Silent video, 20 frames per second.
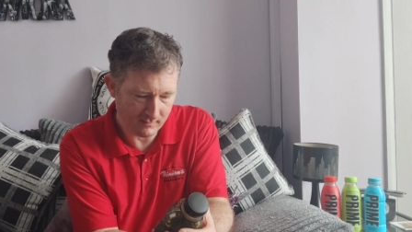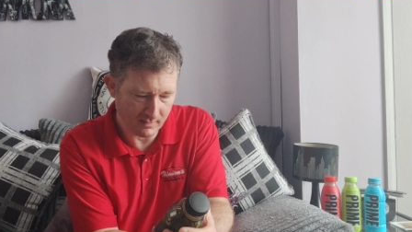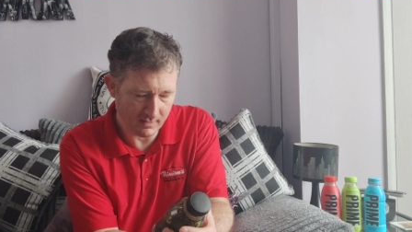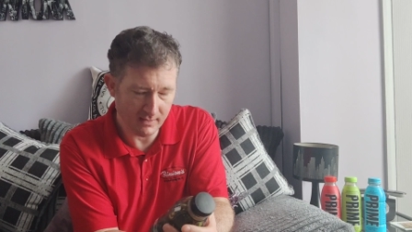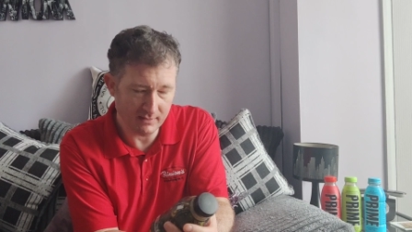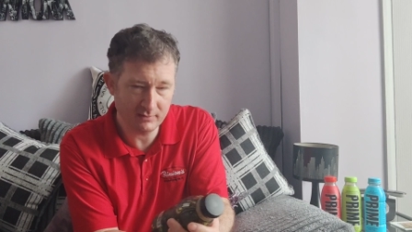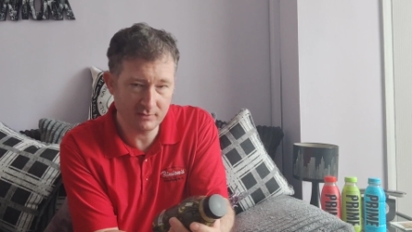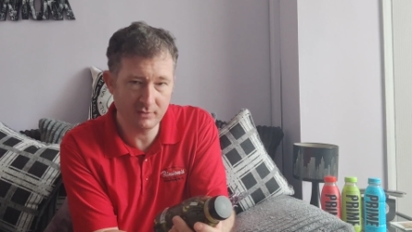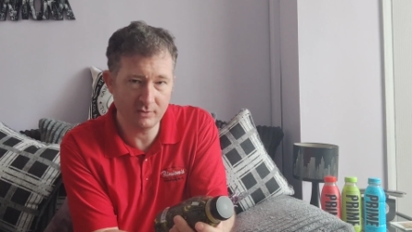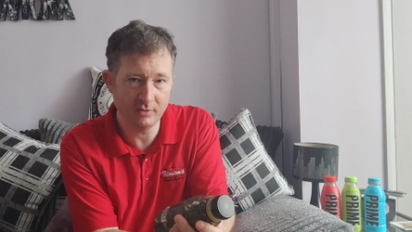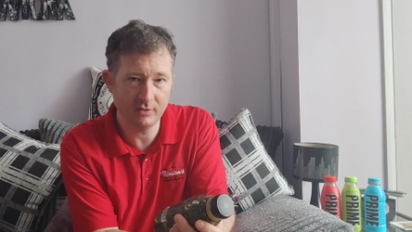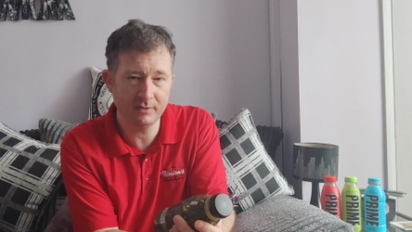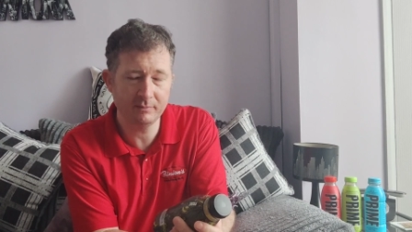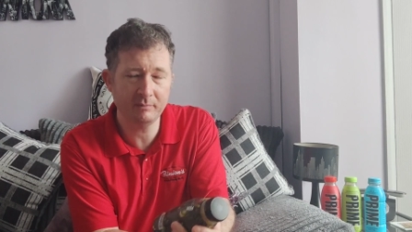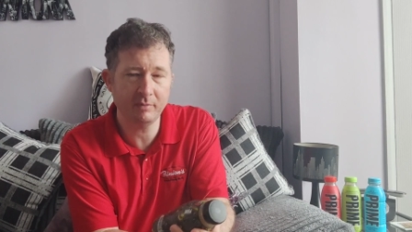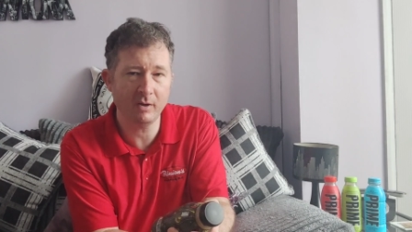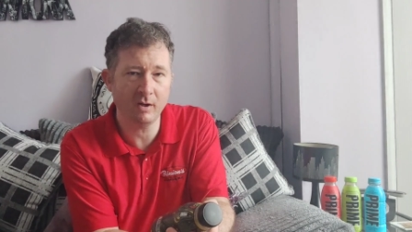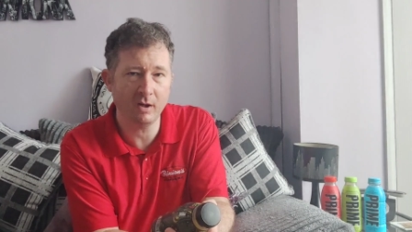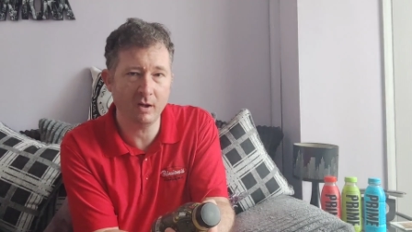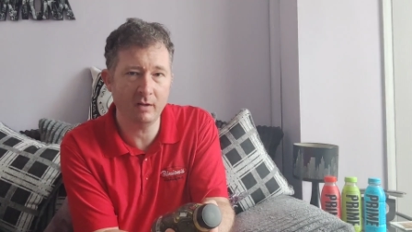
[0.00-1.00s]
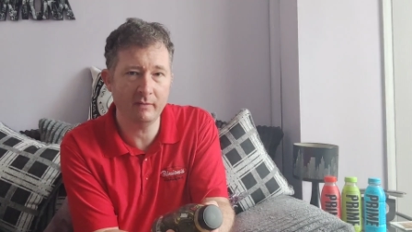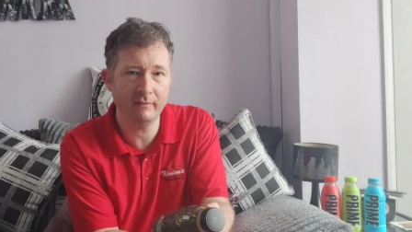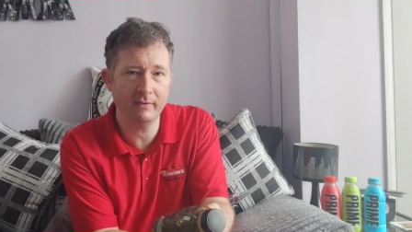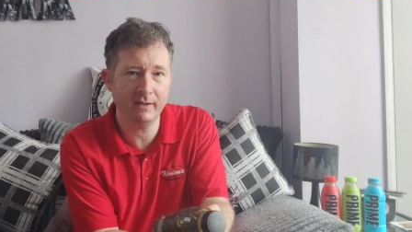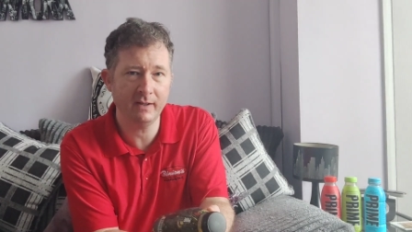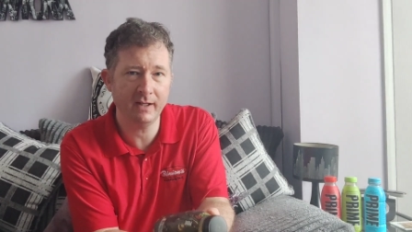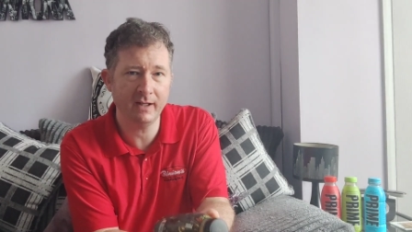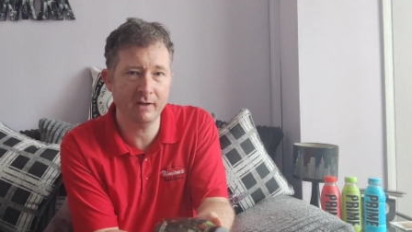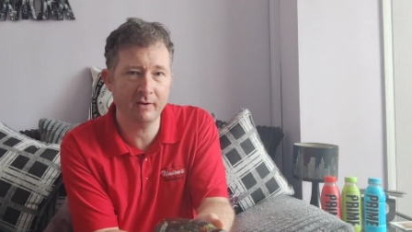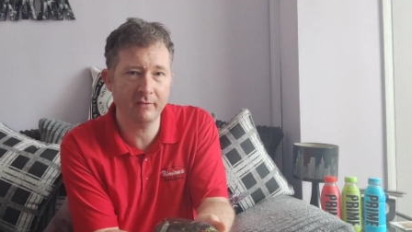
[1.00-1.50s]
it's good as part of
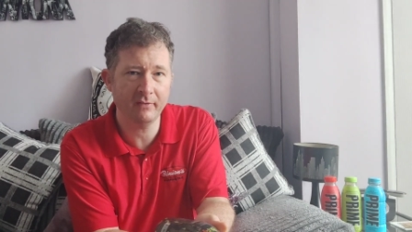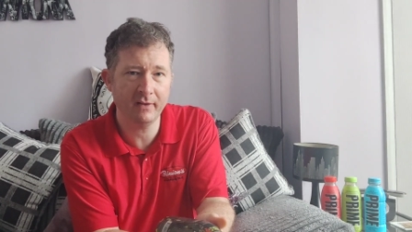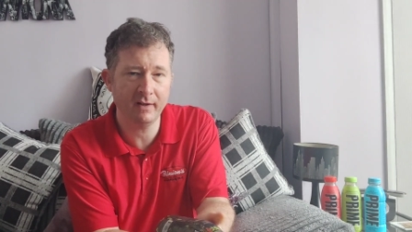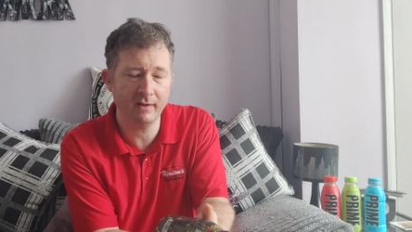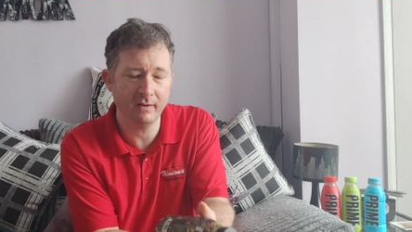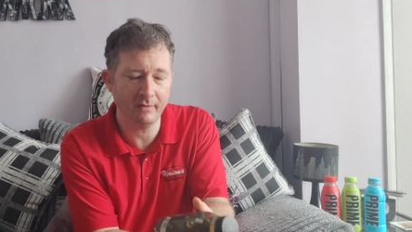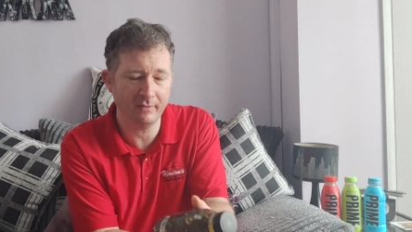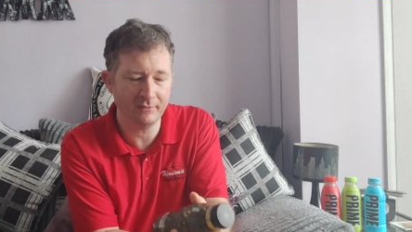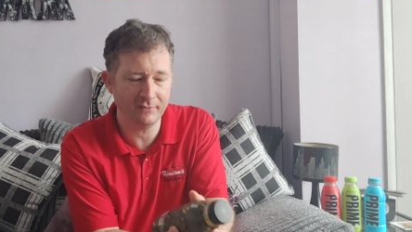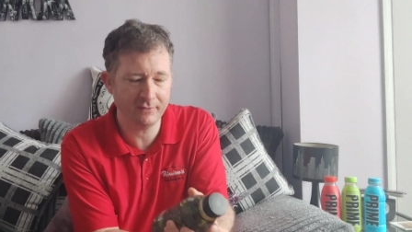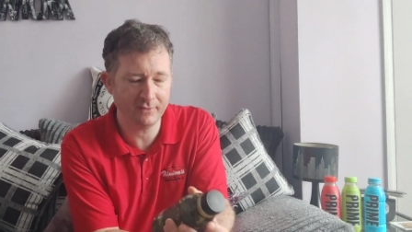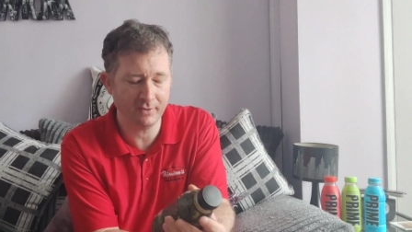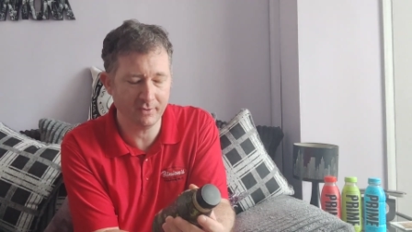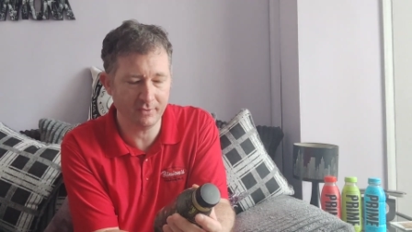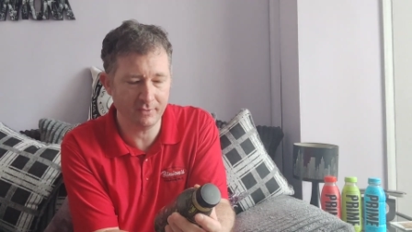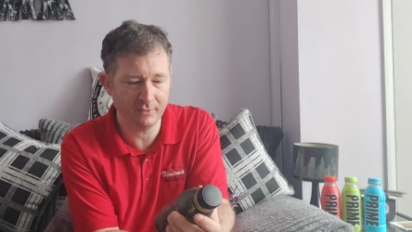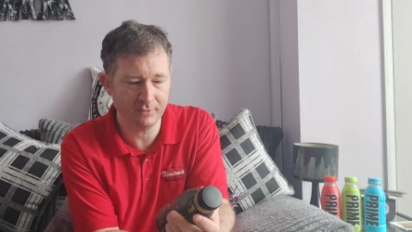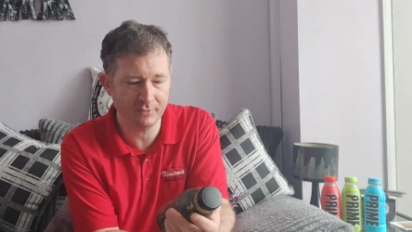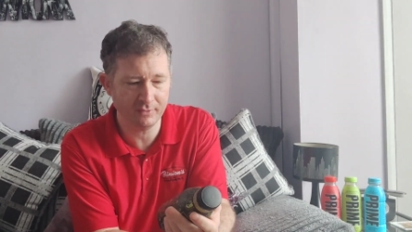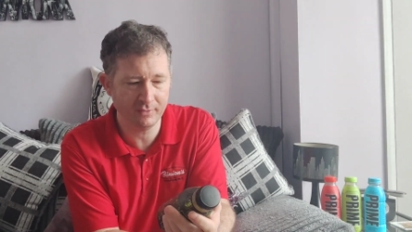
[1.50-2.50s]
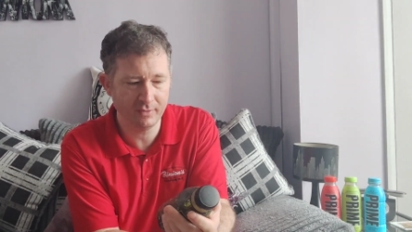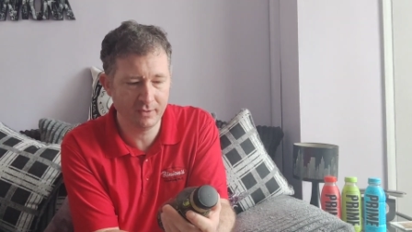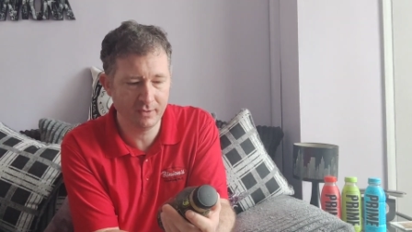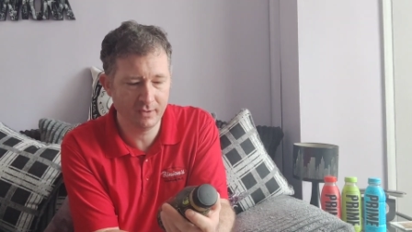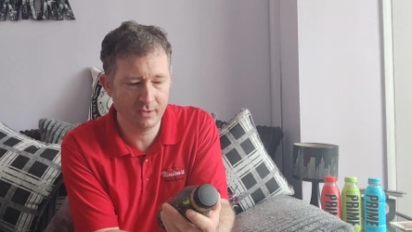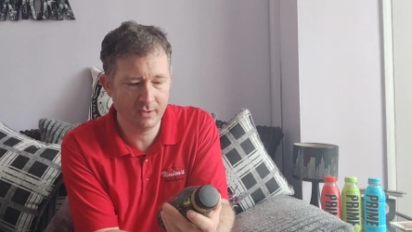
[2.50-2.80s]
a healthy lifestyle.